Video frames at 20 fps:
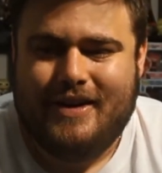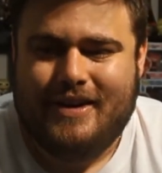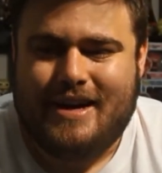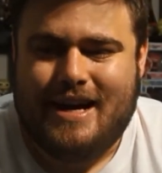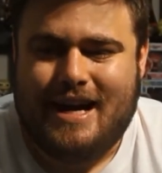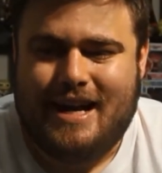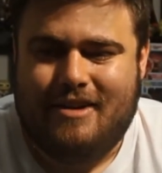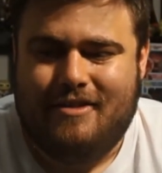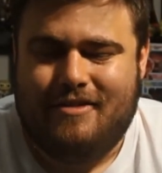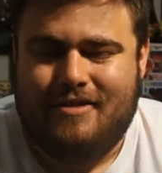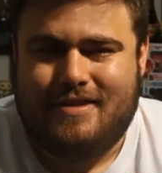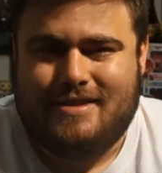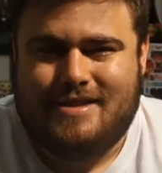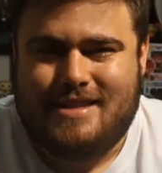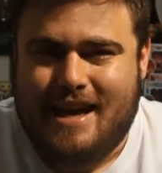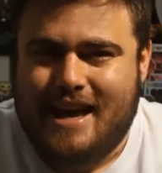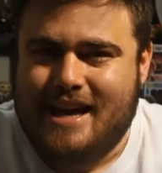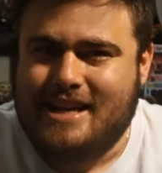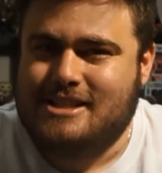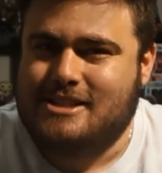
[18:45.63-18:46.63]
kind of
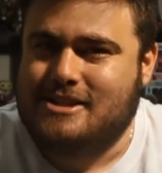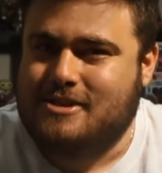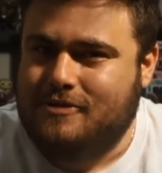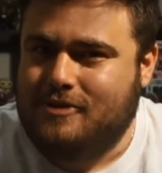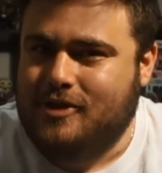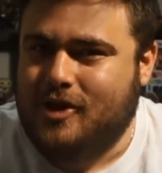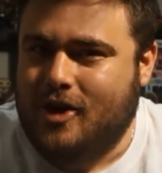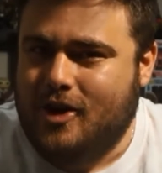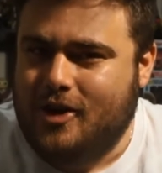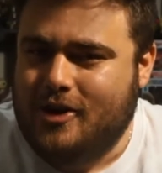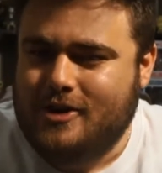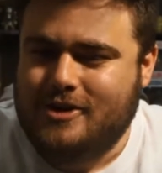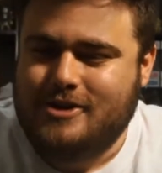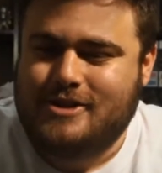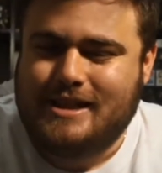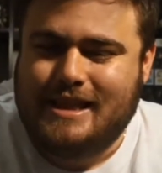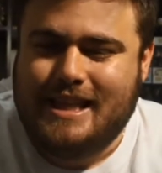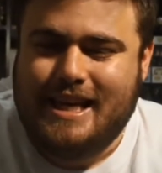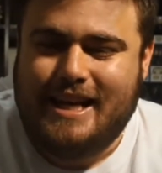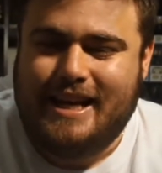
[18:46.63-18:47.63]
test
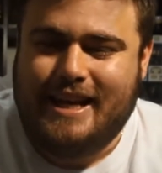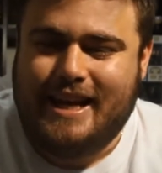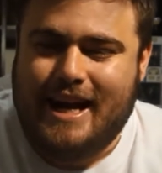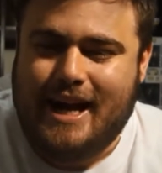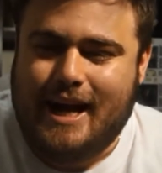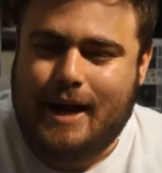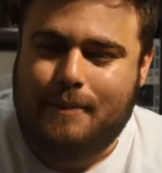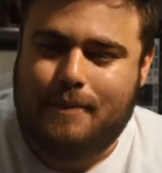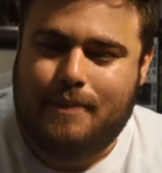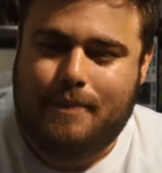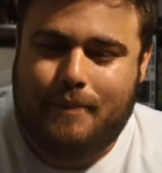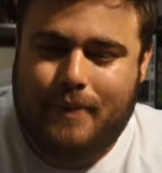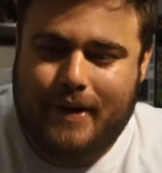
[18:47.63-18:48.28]
vlogs leading up,